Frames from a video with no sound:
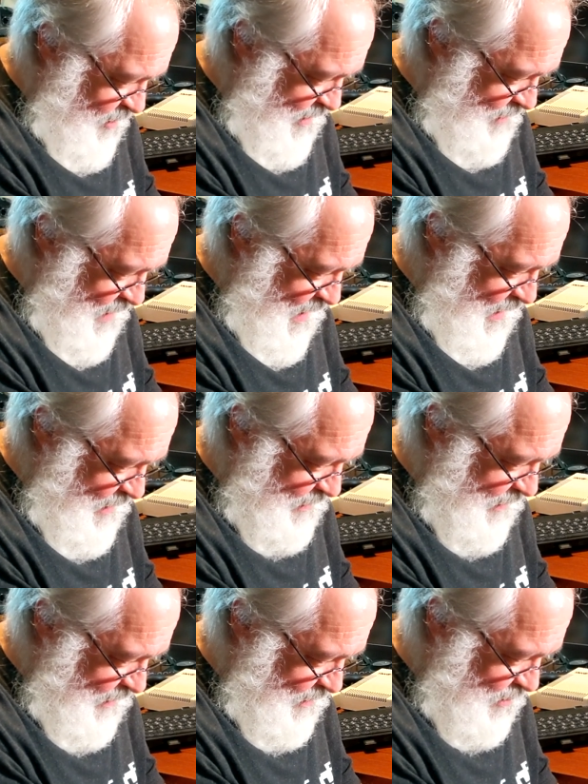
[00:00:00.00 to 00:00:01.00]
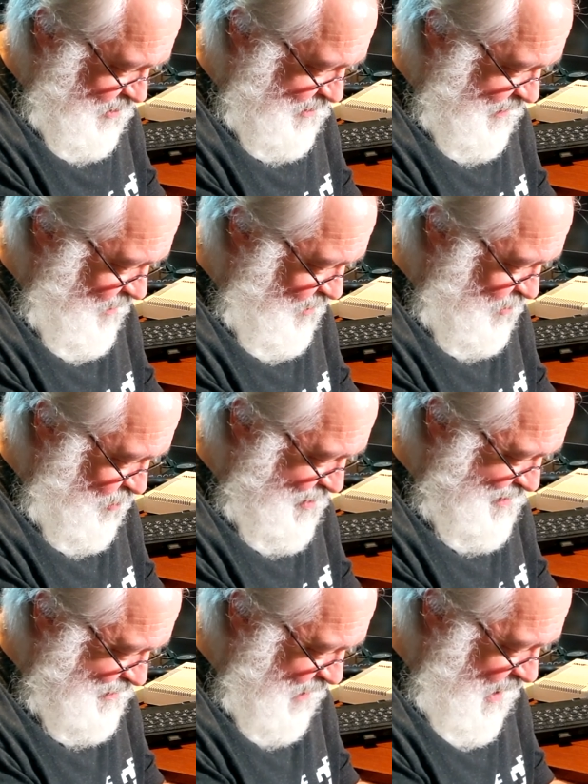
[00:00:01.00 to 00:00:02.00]
He-Man gets to Skeletor
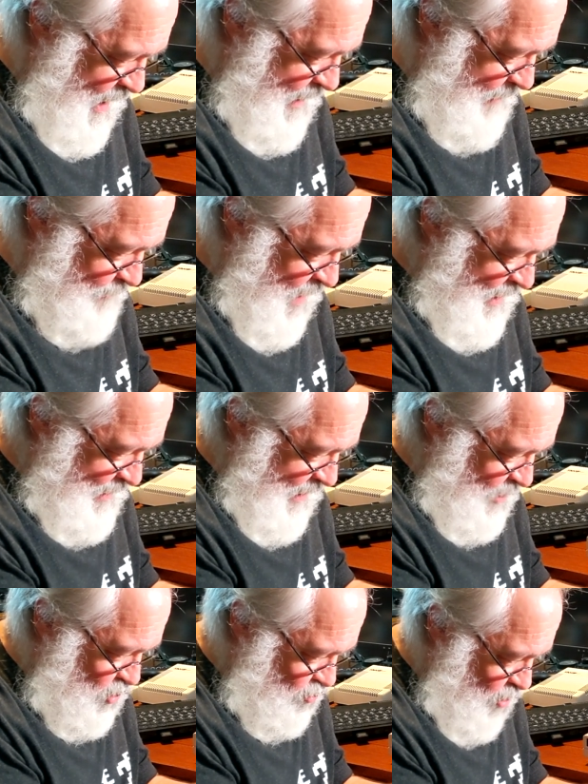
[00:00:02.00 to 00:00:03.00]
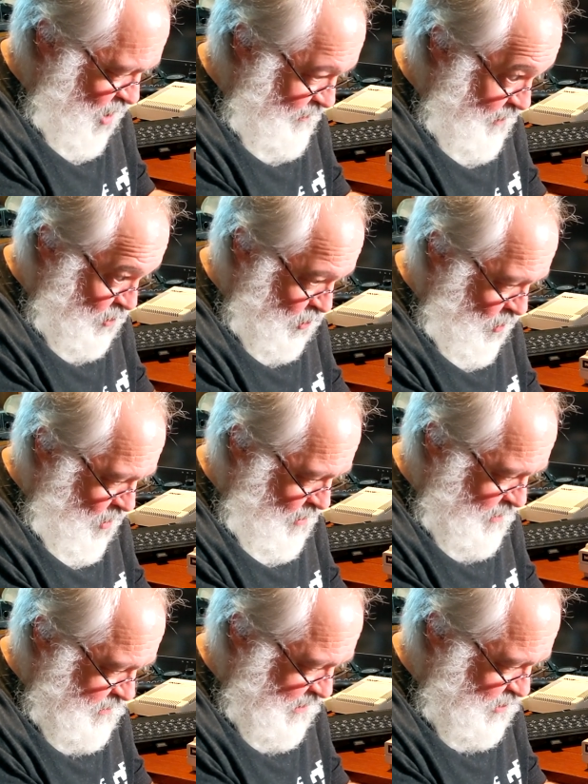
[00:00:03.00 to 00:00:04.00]
in time, they draw their
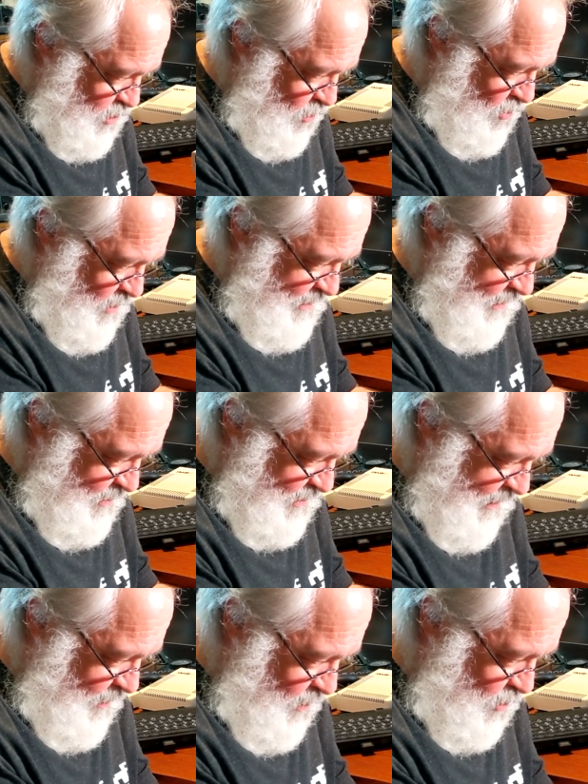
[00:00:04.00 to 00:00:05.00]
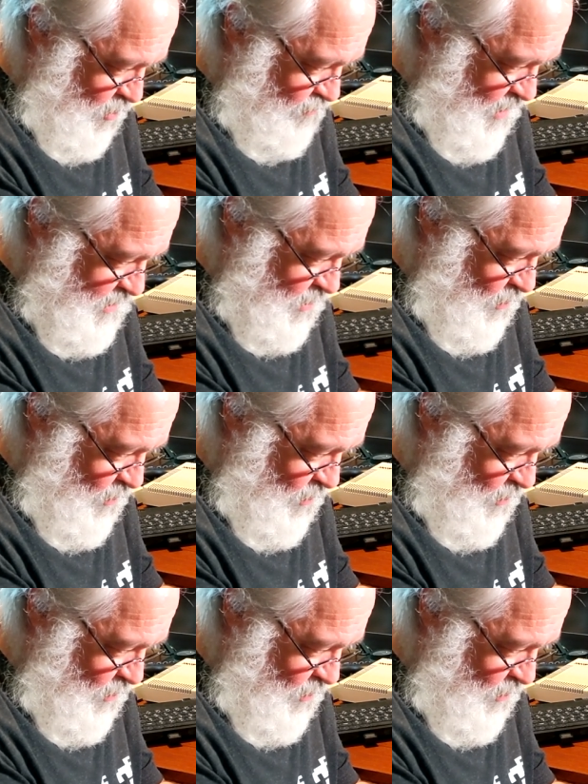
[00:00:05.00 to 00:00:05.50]
swords and duel until Skeletor runs